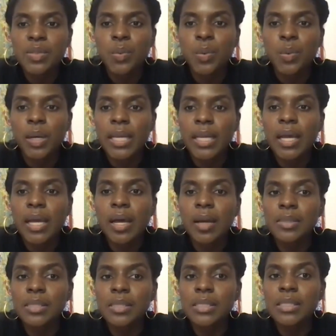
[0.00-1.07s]
Because when
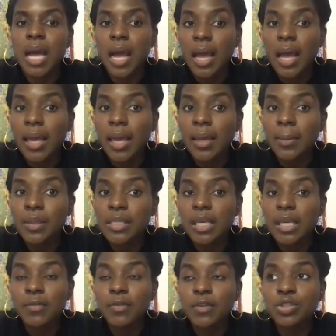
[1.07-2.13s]
it comes
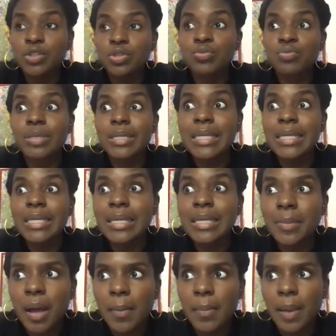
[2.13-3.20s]
time to even
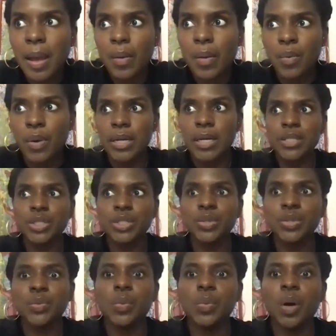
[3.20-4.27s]
dream about what it
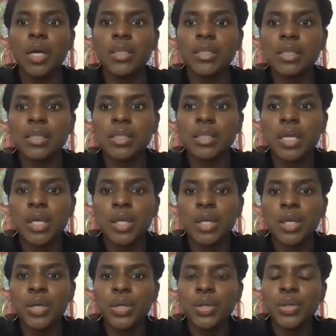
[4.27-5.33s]
is you want,
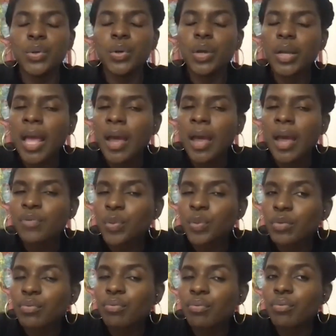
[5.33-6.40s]
you're going to have to
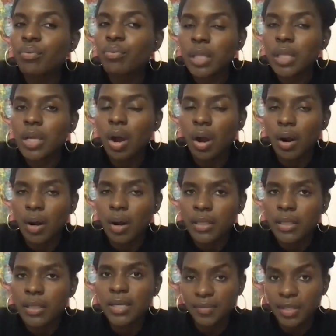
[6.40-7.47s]
work really
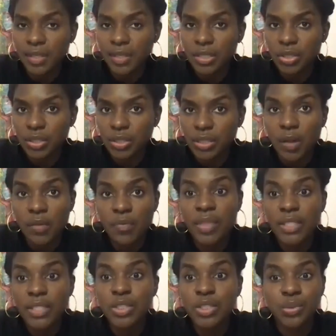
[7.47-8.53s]
hard to convince yourself
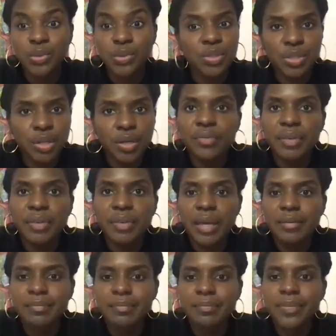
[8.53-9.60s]
that you deserve
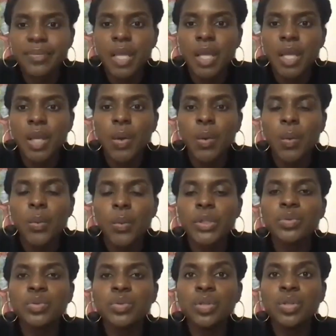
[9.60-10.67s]
it.
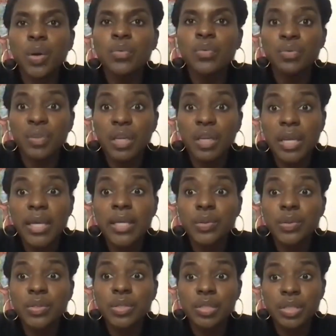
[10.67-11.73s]
When you don't feel
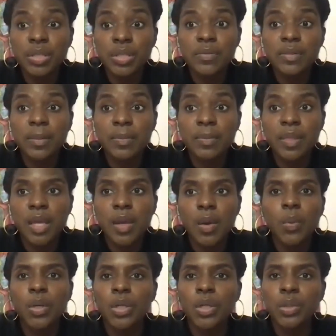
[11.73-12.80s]
like you deserve something,
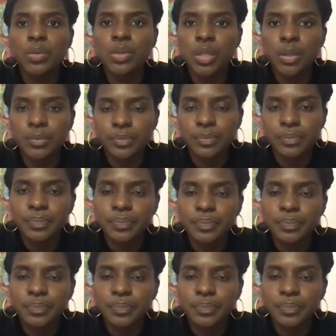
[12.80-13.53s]
what do?